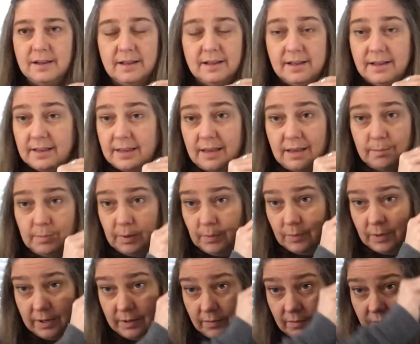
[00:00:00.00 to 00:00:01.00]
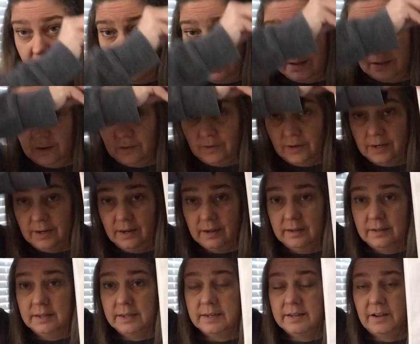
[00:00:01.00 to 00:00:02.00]
I can't be reading anything right now.
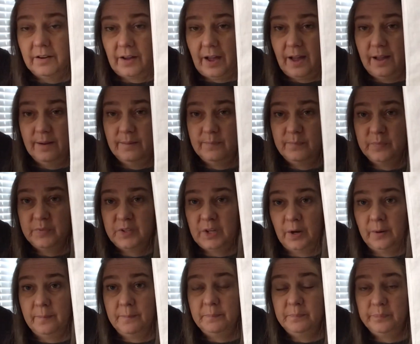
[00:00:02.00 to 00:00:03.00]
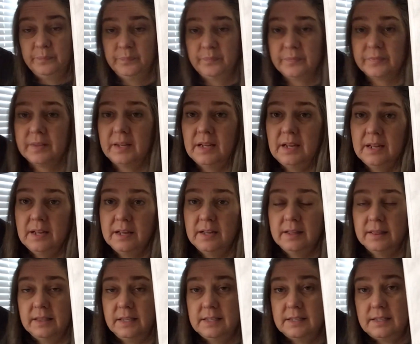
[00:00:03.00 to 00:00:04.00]
Okay. So,
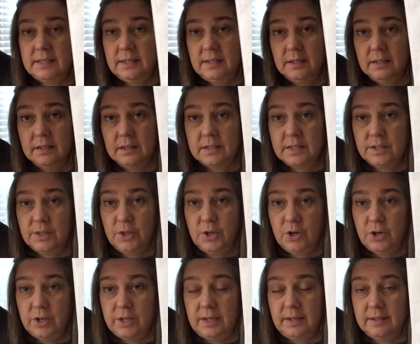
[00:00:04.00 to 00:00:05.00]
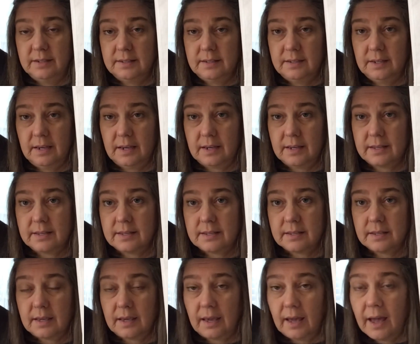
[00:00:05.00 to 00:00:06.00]
this is 36
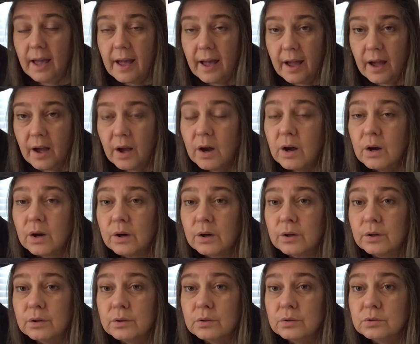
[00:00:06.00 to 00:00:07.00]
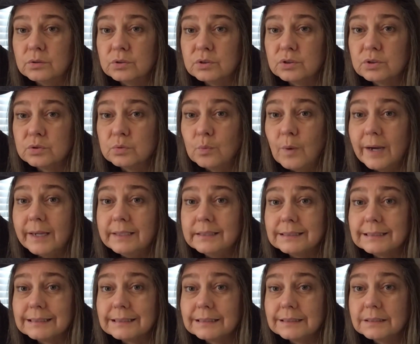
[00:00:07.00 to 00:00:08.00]
count
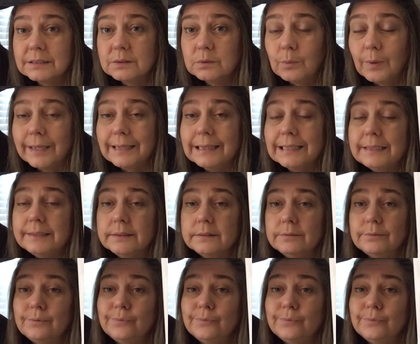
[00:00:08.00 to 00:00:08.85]
white, white linen.